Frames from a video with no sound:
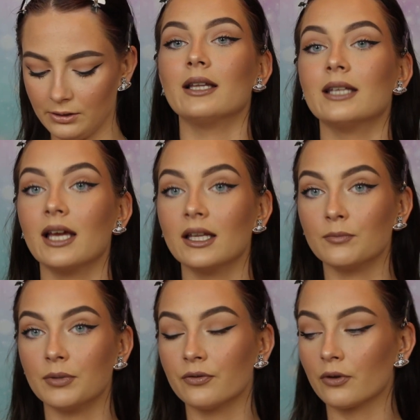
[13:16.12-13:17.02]
And then
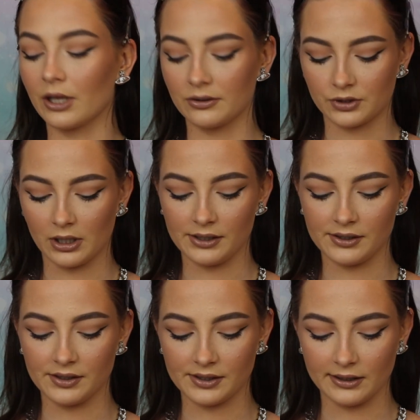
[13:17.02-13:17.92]
before that dries, in
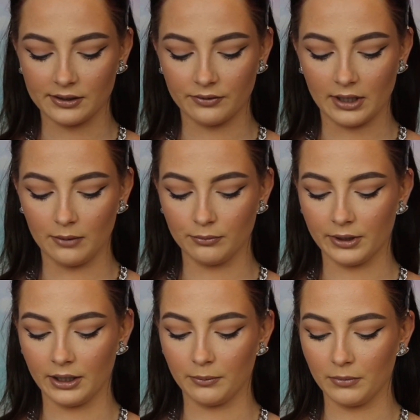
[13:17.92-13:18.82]
the center of that, I'm
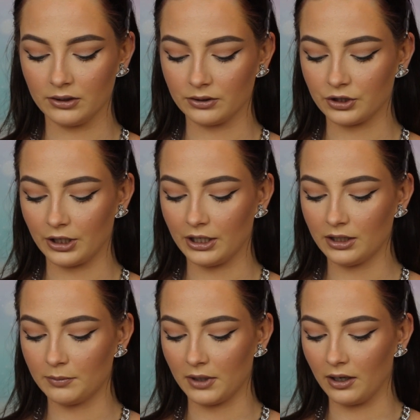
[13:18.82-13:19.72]
putting Milkshake
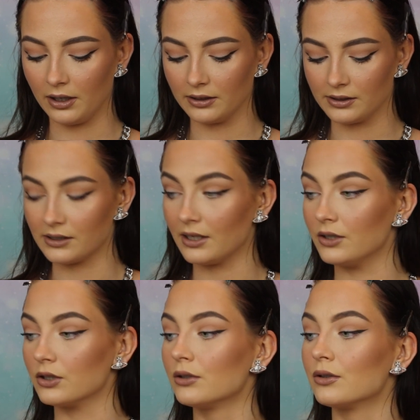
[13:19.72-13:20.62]
by
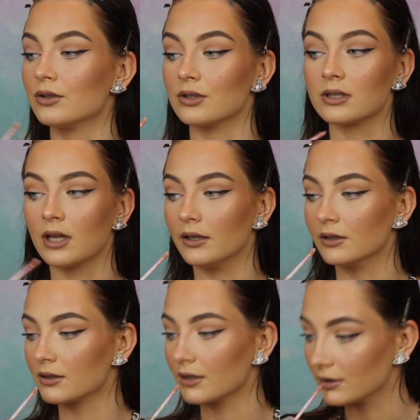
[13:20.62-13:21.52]
Anastasia to just line the
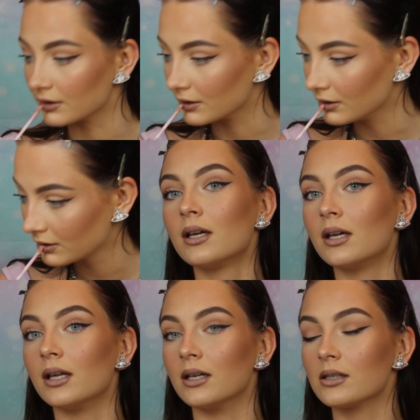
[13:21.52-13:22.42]
center.
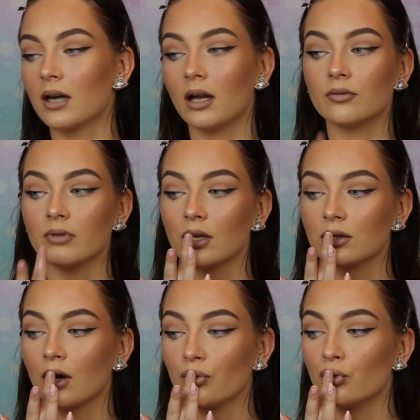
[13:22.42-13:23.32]
It is kind of like
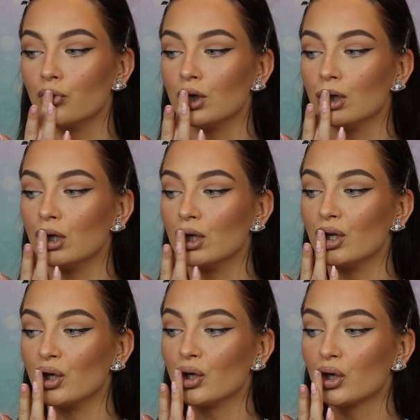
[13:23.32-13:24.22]
that
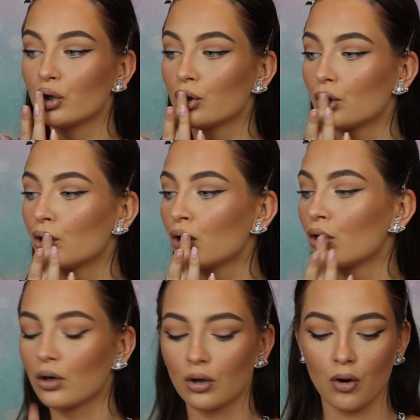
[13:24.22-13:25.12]
really
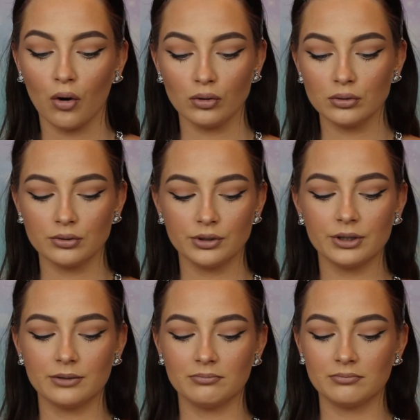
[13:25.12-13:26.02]
cold
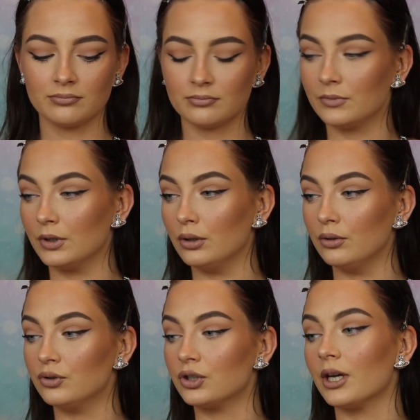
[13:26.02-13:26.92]
nude
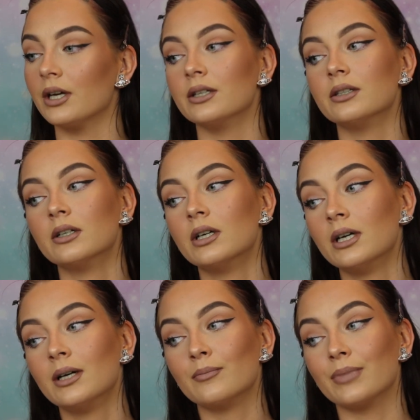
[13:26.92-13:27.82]
shade,
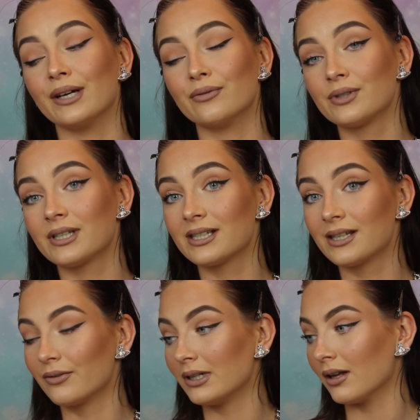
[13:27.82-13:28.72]
but everyone says they
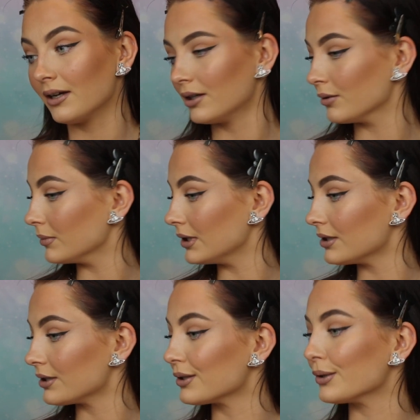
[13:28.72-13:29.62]
really like it on me, so.